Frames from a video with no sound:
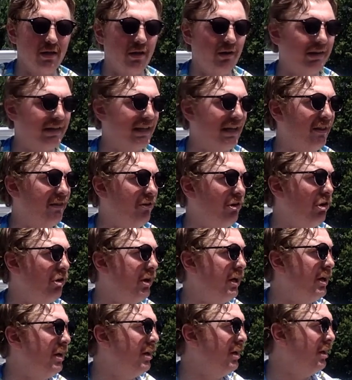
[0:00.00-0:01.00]
got through it.
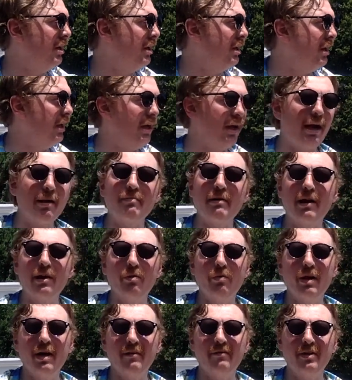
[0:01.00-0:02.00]
And by the
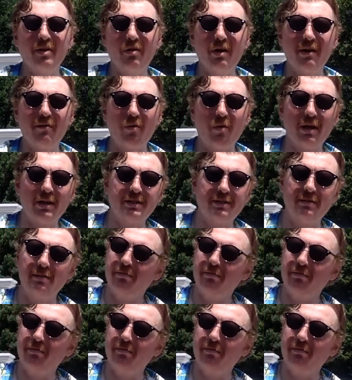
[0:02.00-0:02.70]
way, if you don't ever watch Two